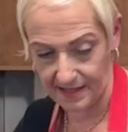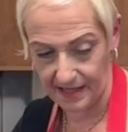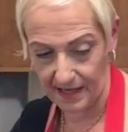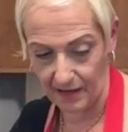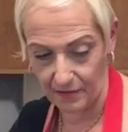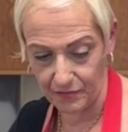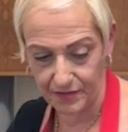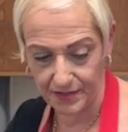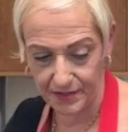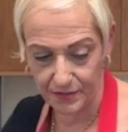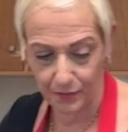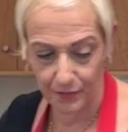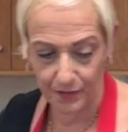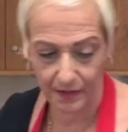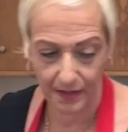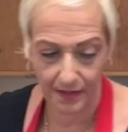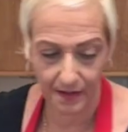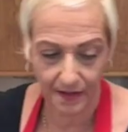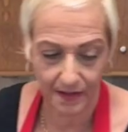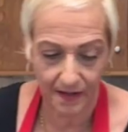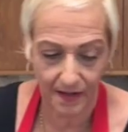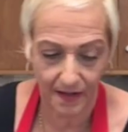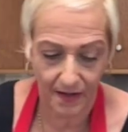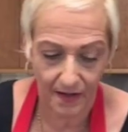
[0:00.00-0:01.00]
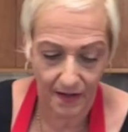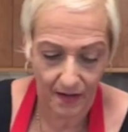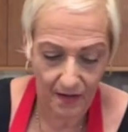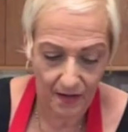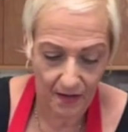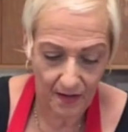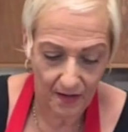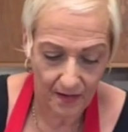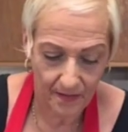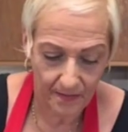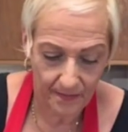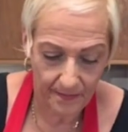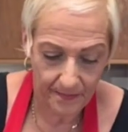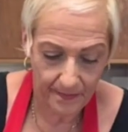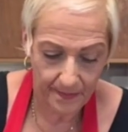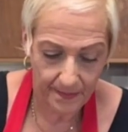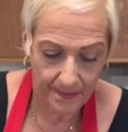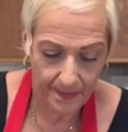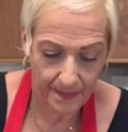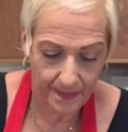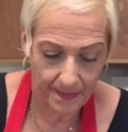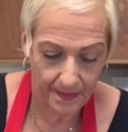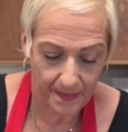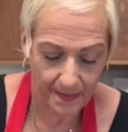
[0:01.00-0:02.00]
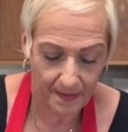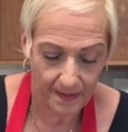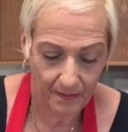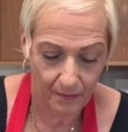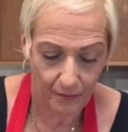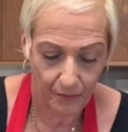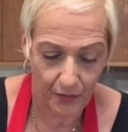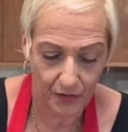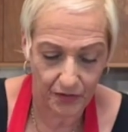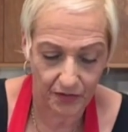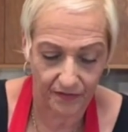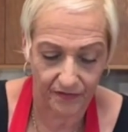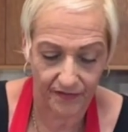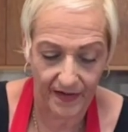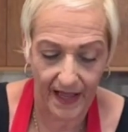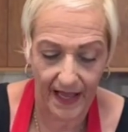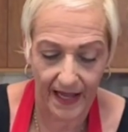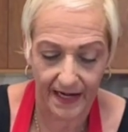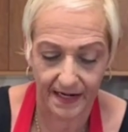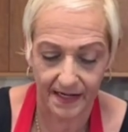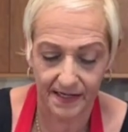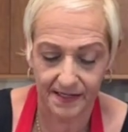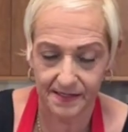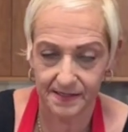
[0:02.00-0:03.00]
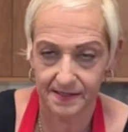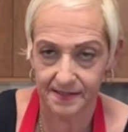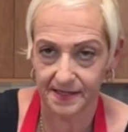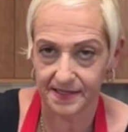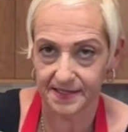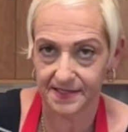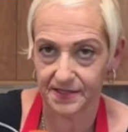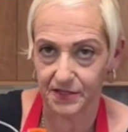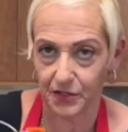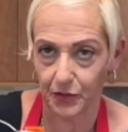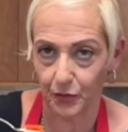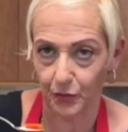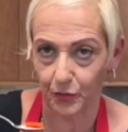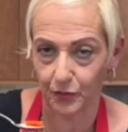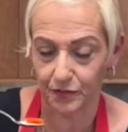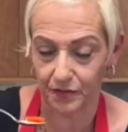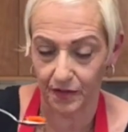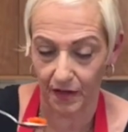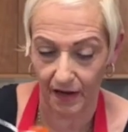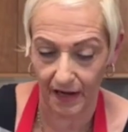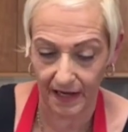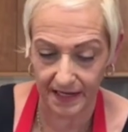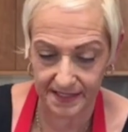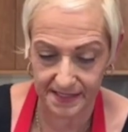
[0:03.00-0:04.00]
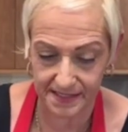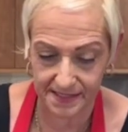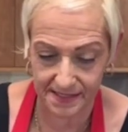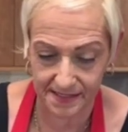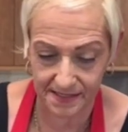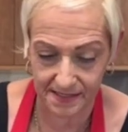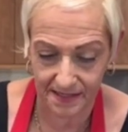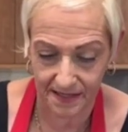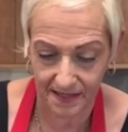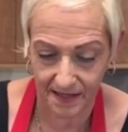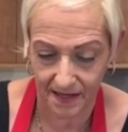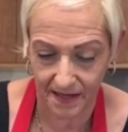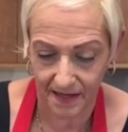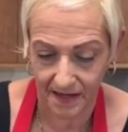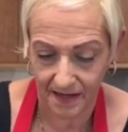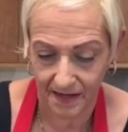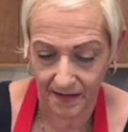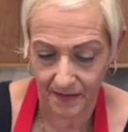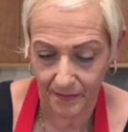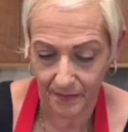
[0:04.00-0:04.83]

The cherry tomatoes are still whole. I don't know if you can see that. Just want to,